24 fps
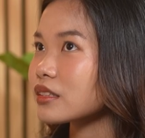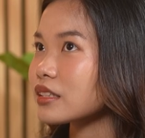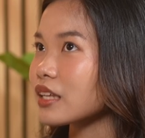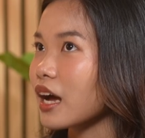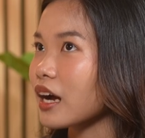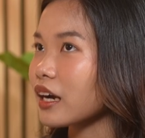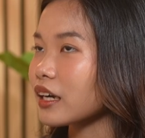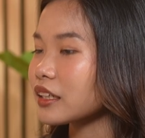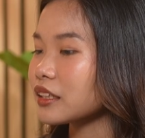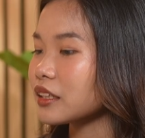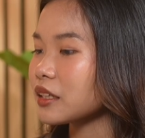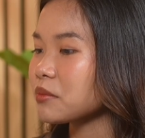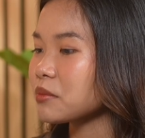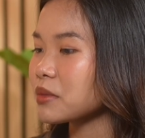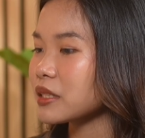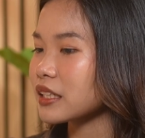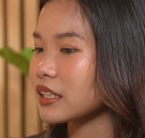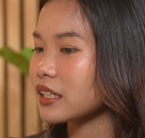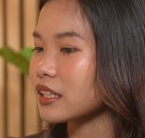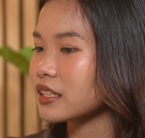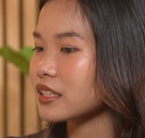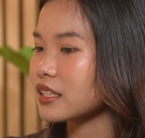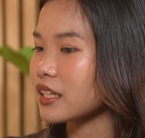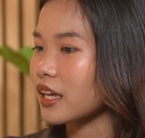sa'kin naman
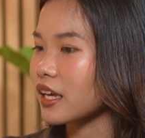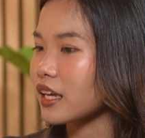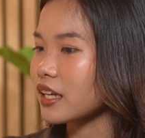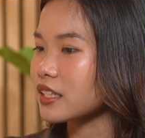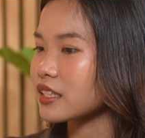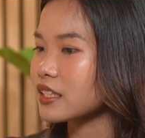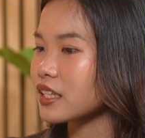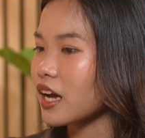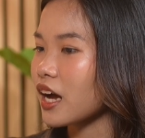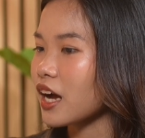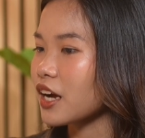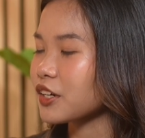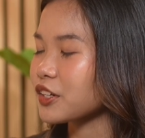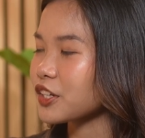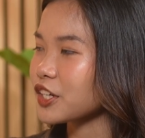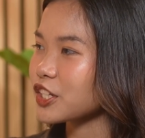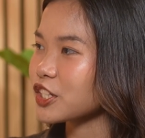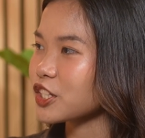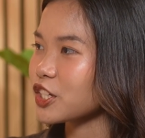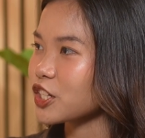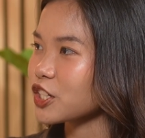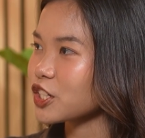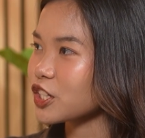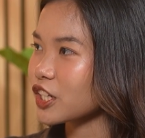kasi, sa
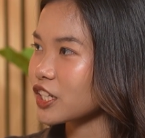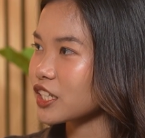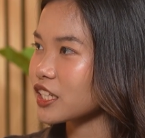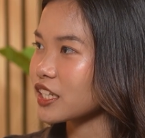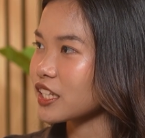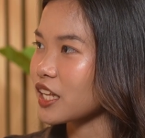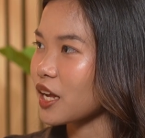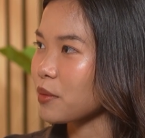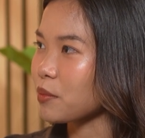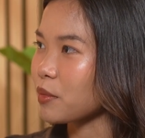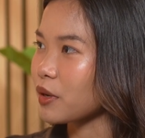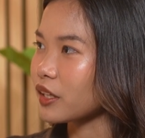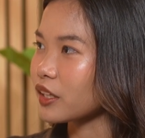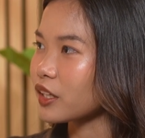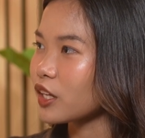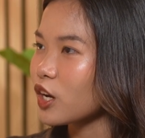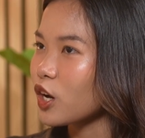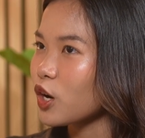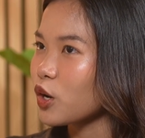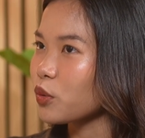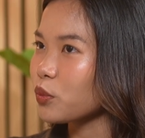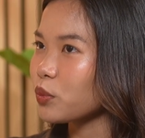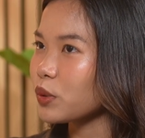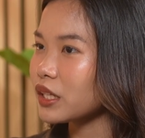research kasi namin,
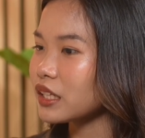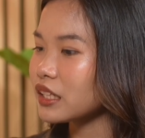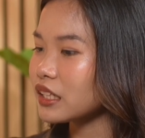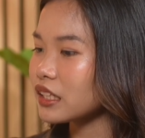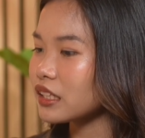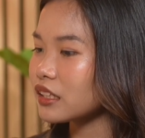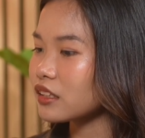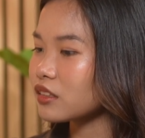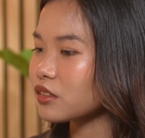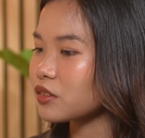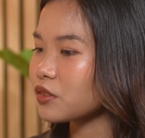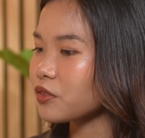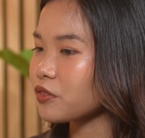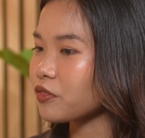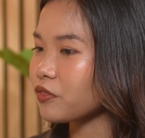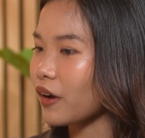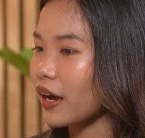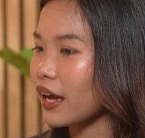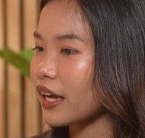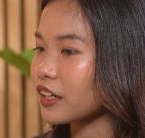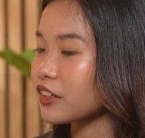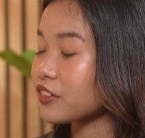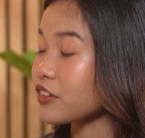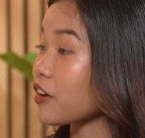we need to
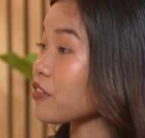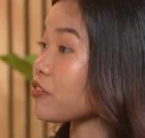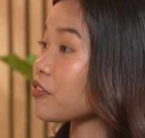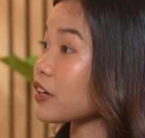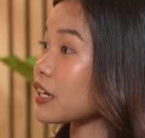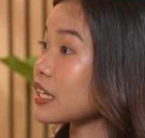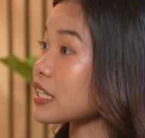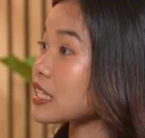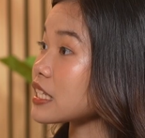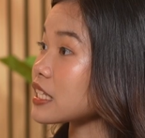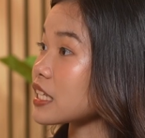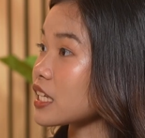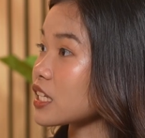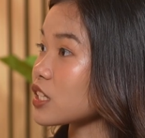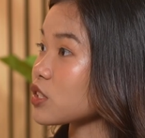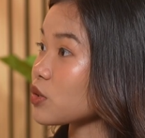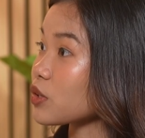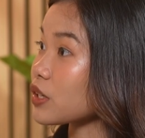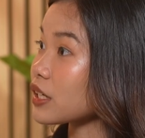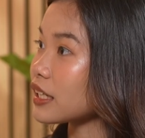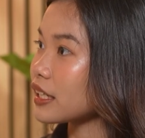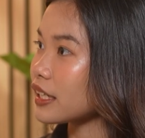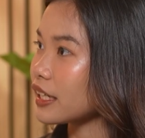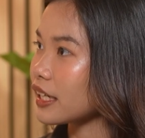find references
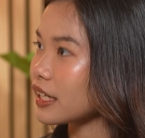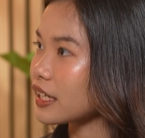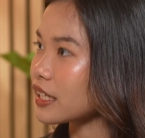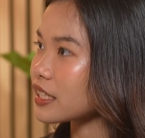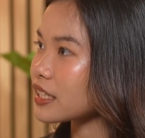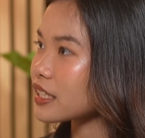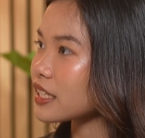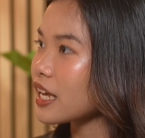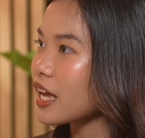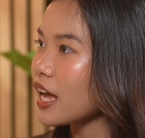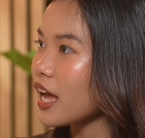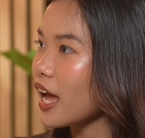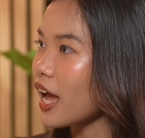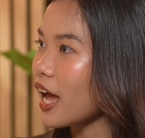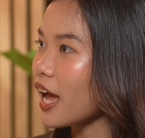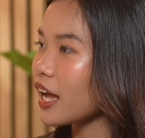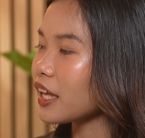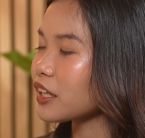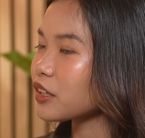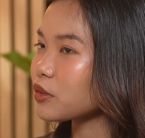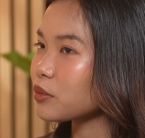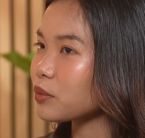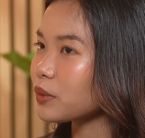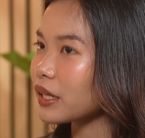or links
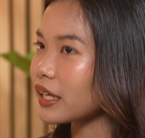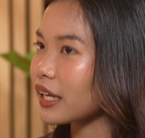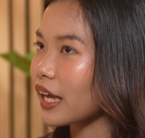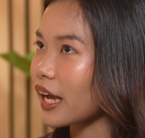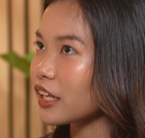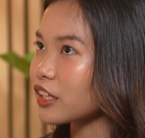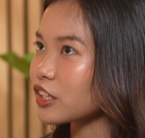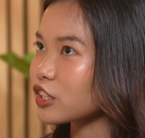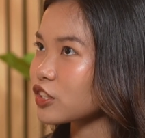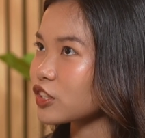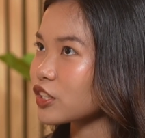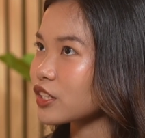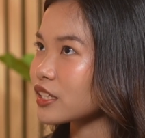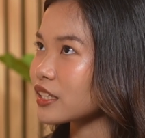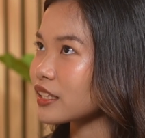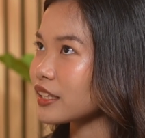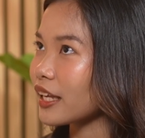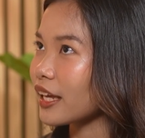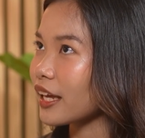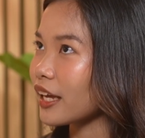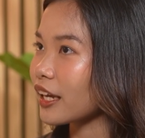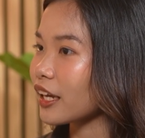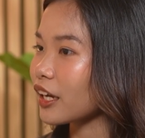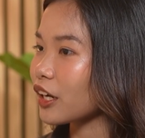and we can't just
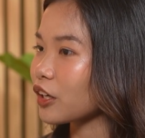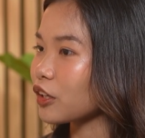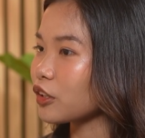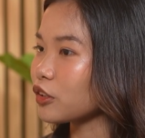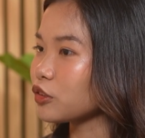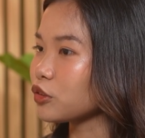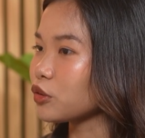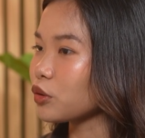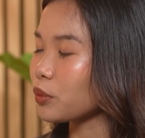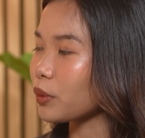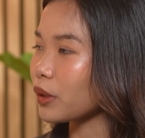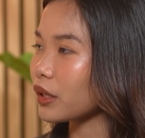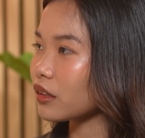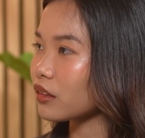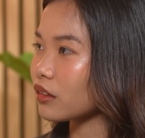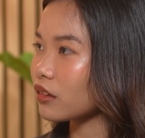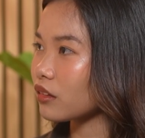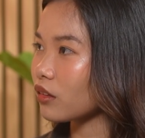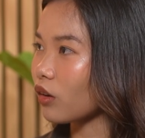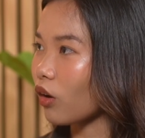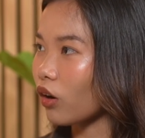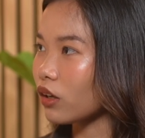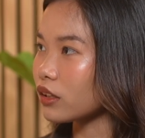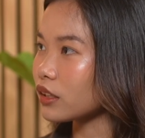like do it
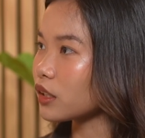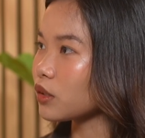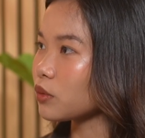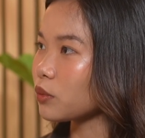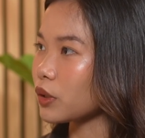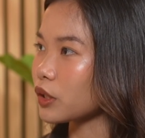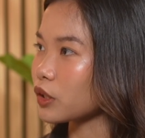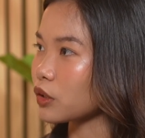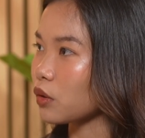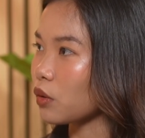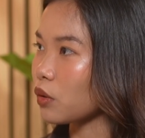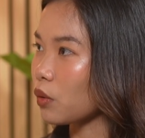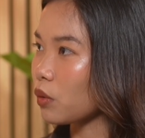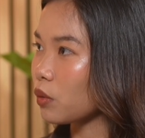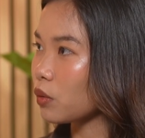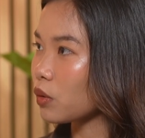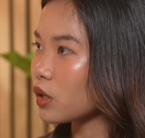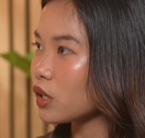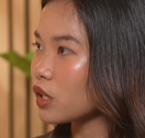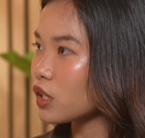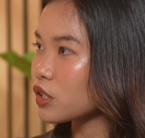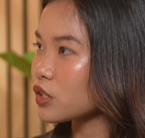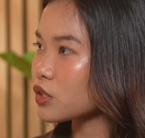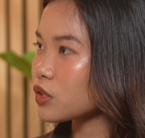all in one go.
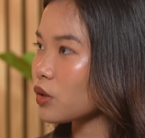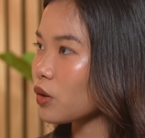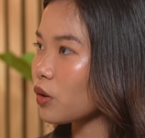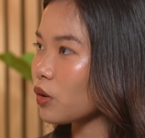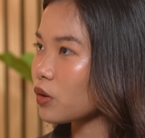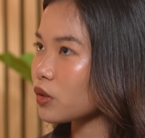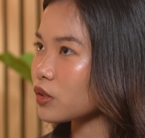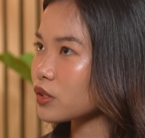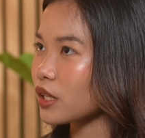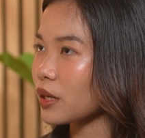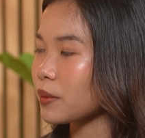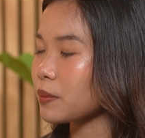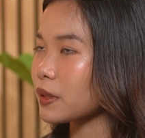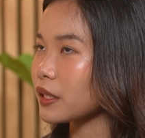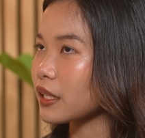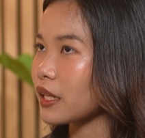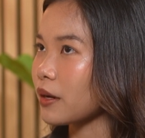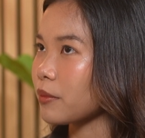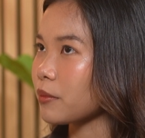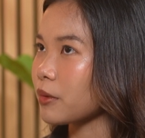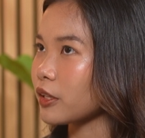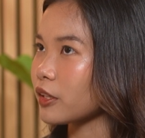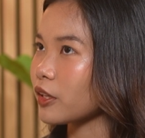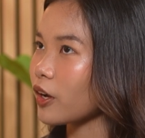So, sabi
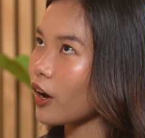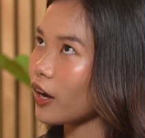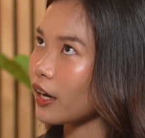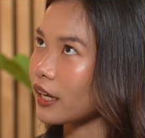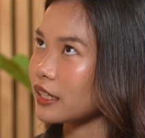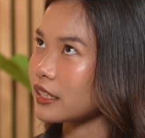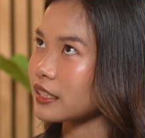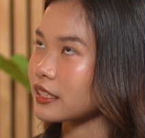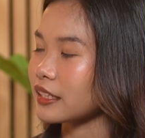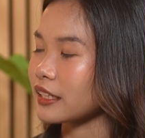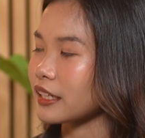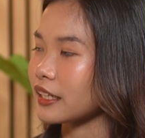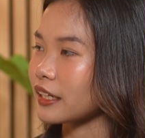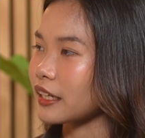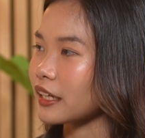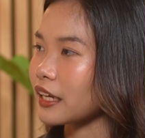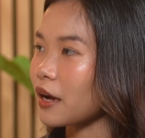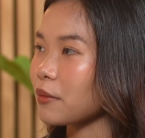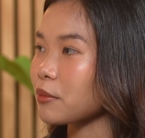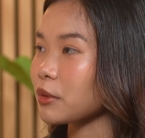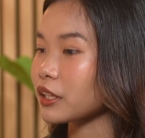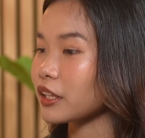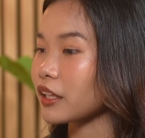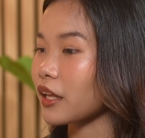namin, okay, sige,
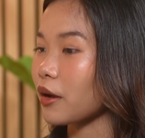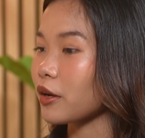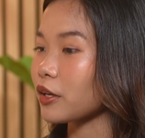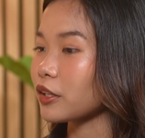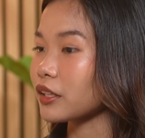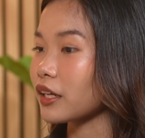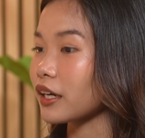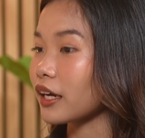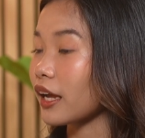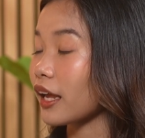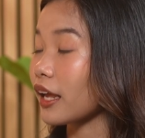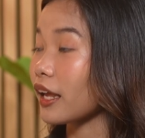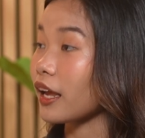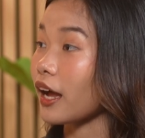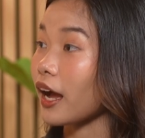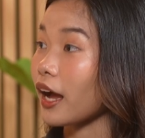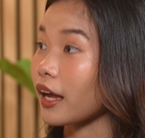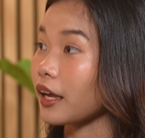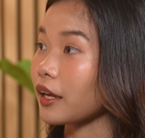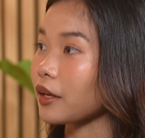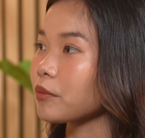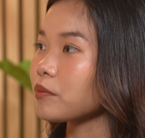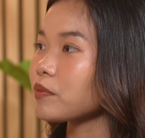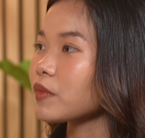gagamit tayo ng
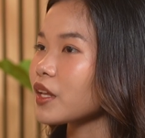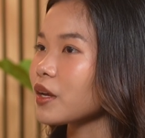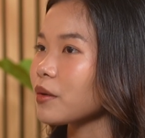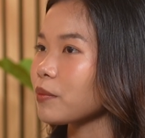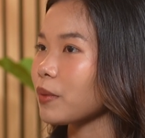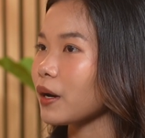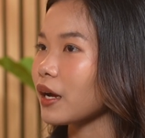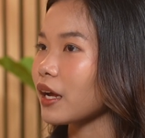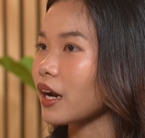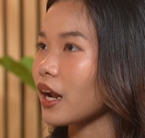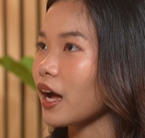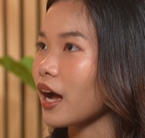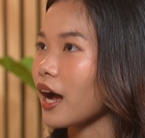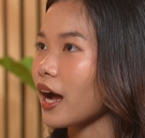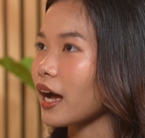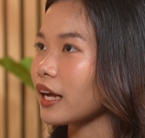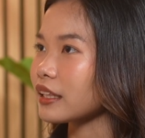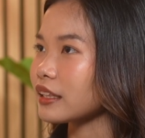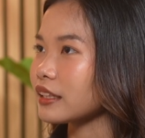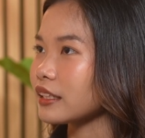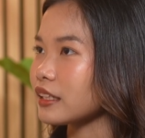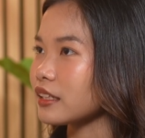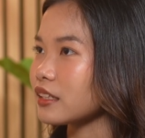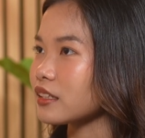AI para at
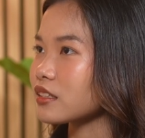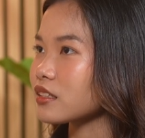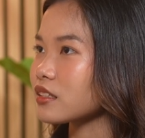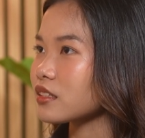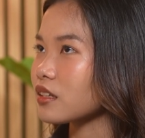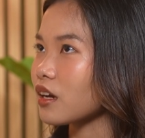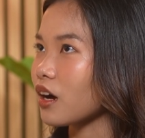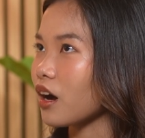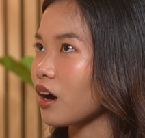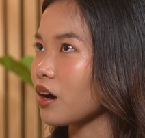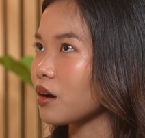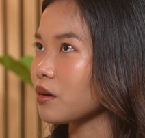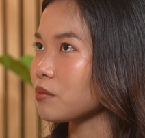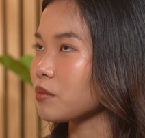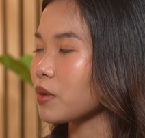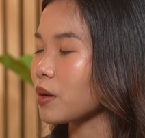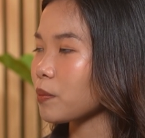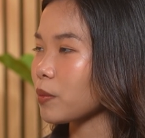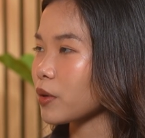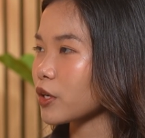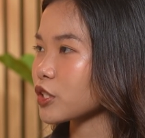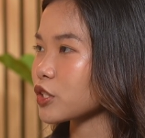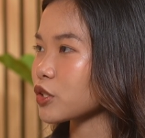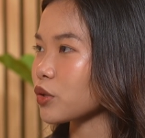least
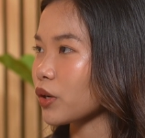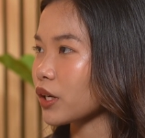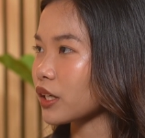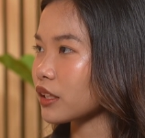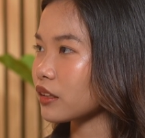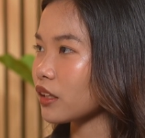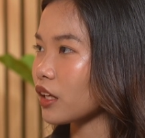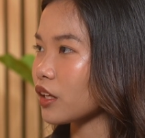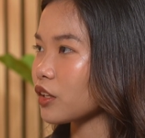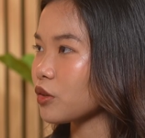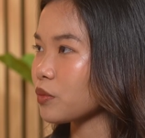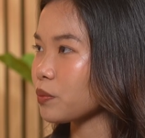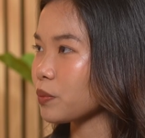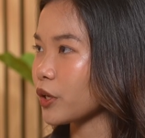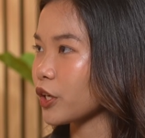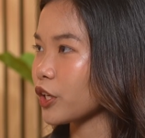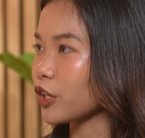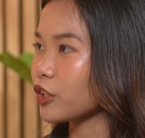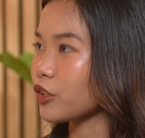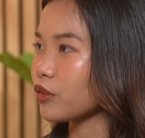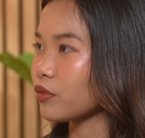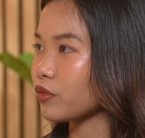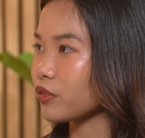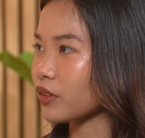mapa-shorten yung
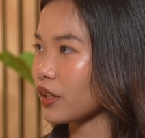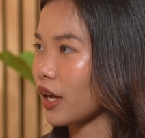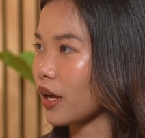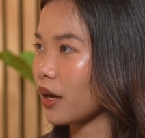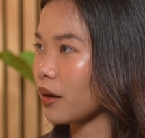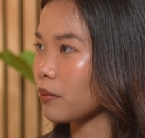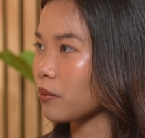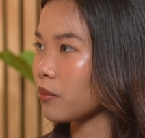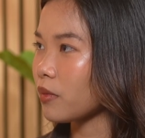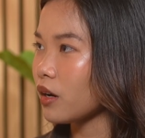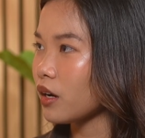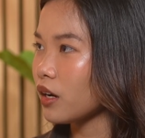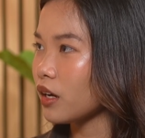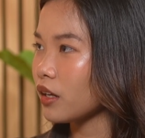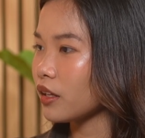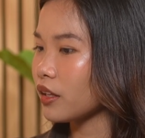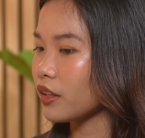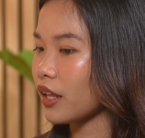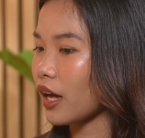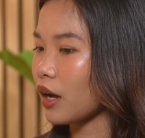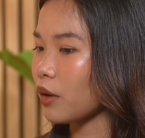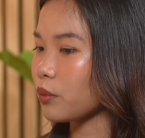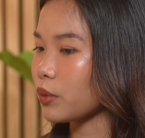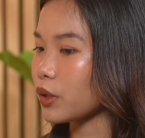period of time
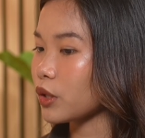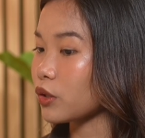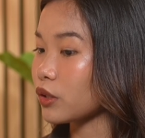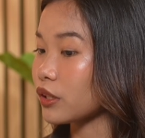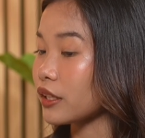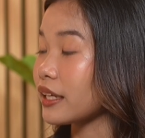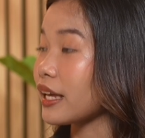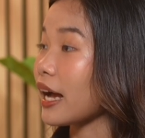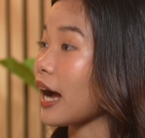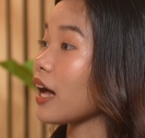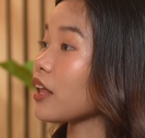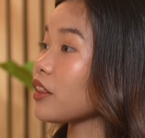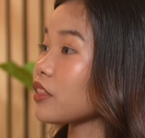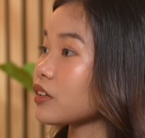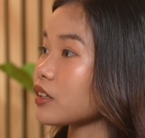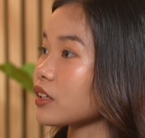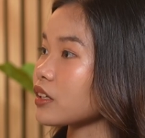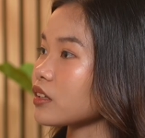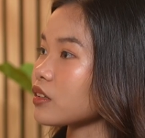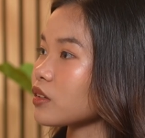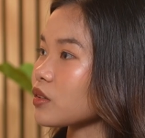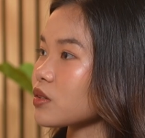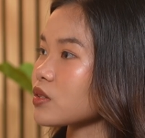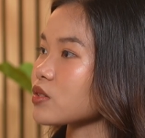that we could
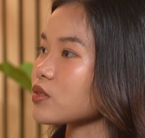gather those